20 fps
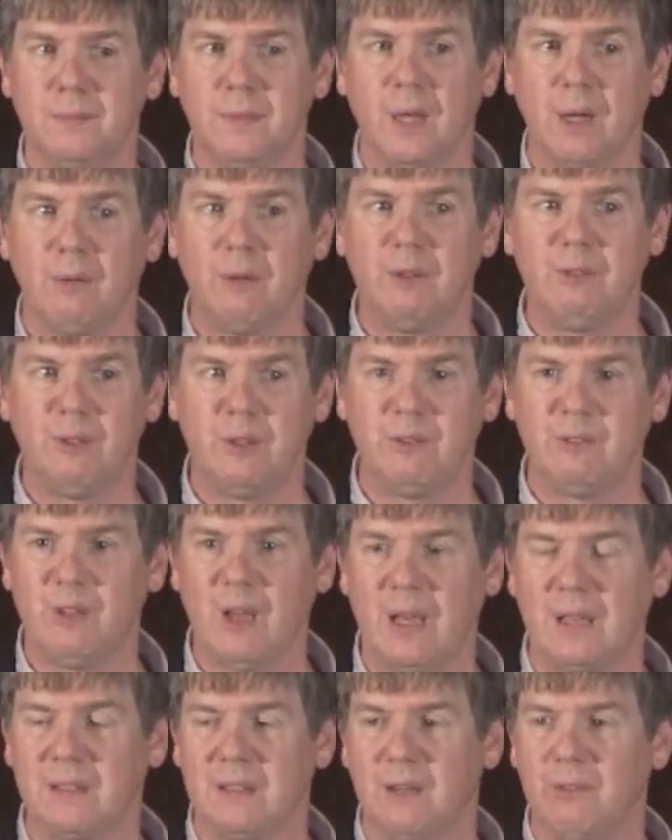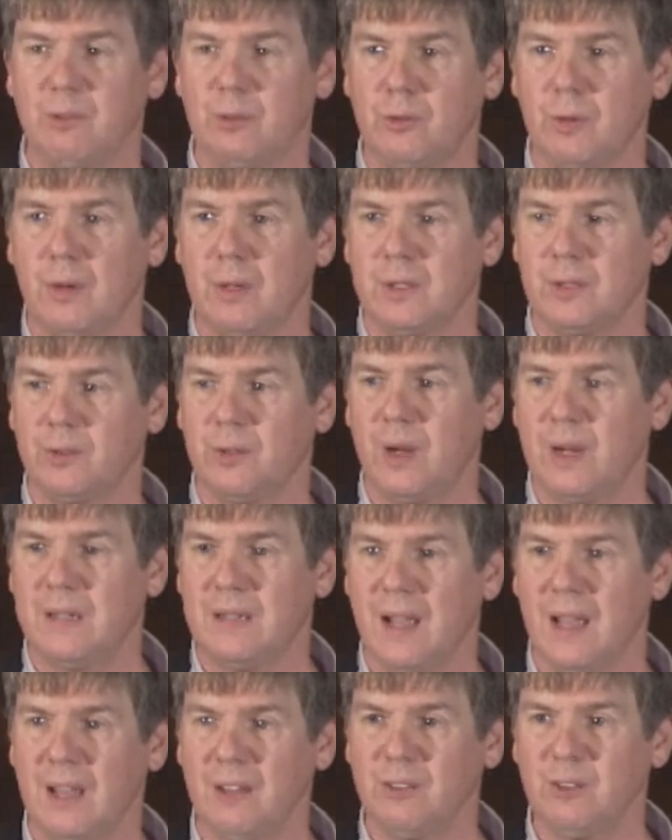and we've in fact never really tried
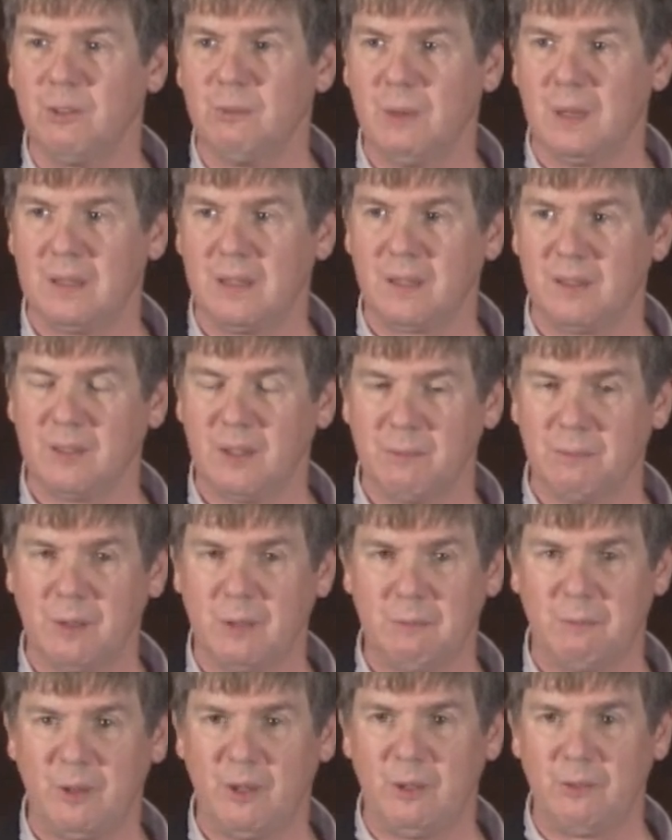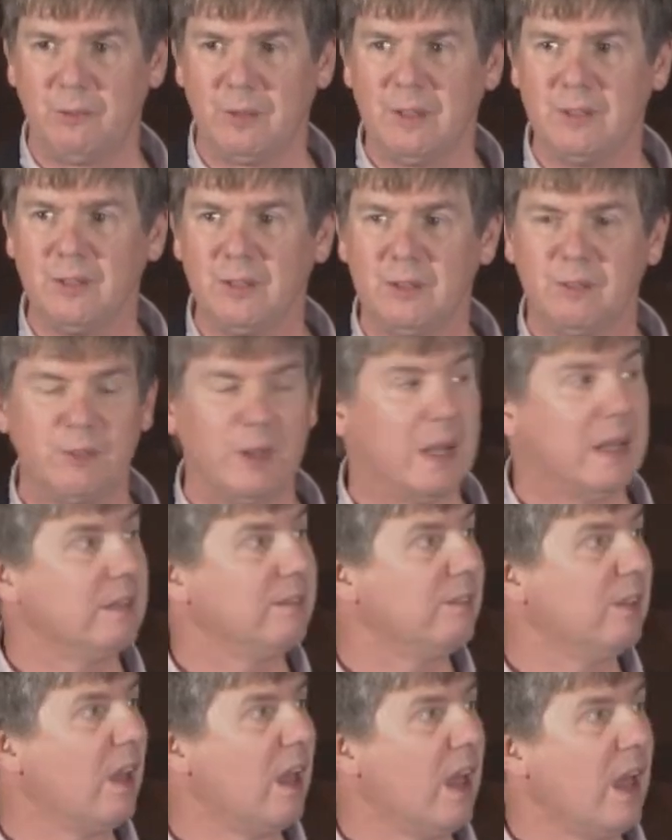to estimate except in very recent
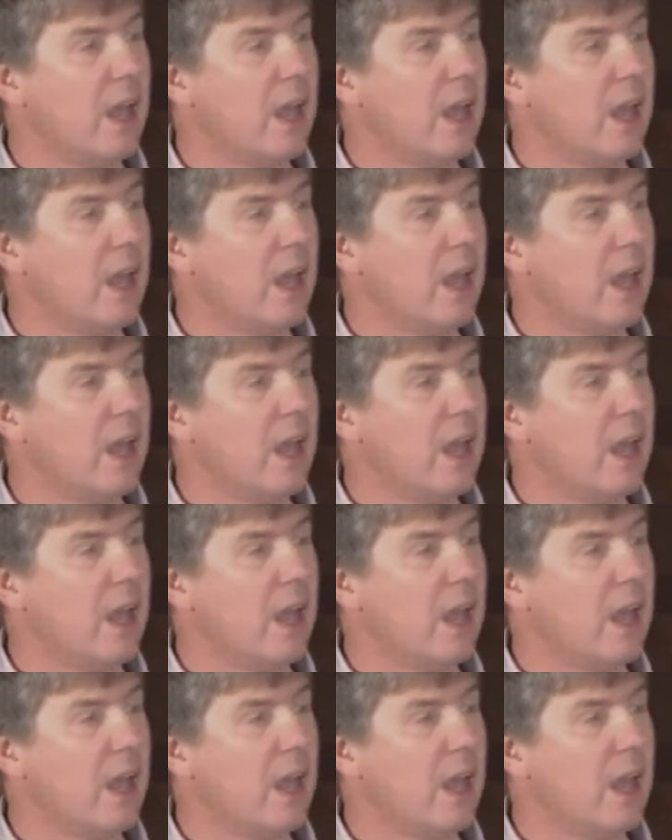events,